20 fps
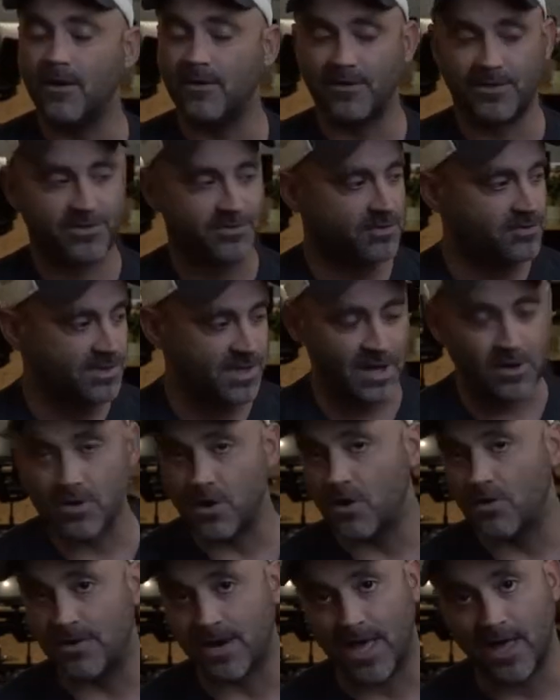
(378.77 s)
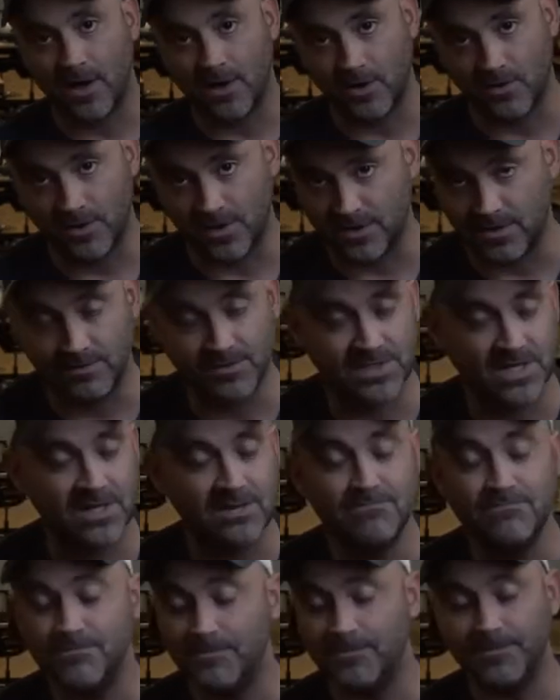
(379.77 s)
through their own algorithms,
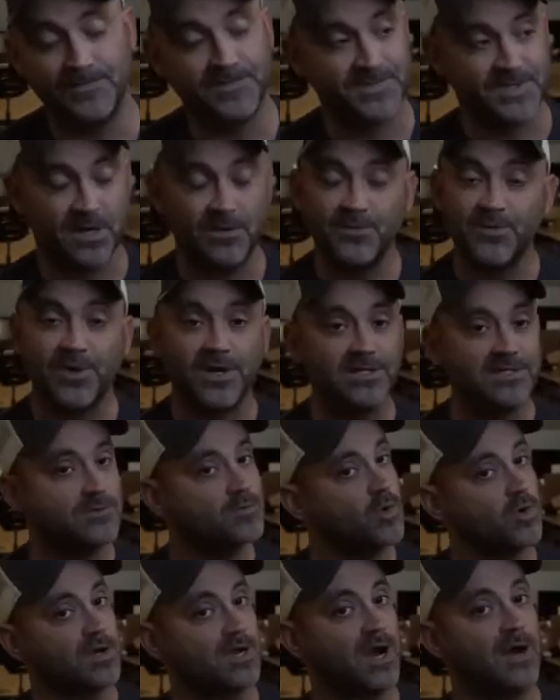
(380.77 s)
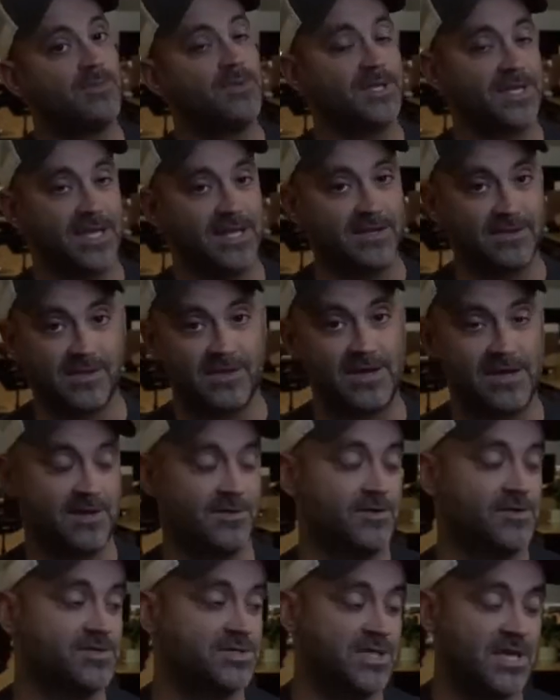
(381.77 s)
and some brands are more complicated than
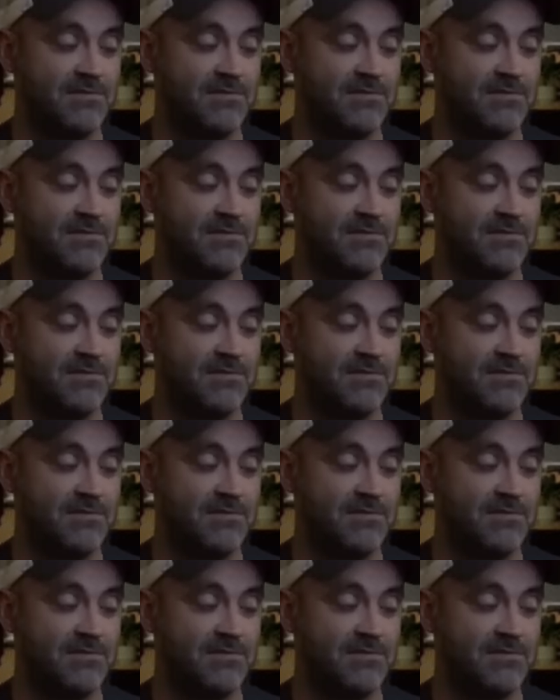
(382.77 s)
others,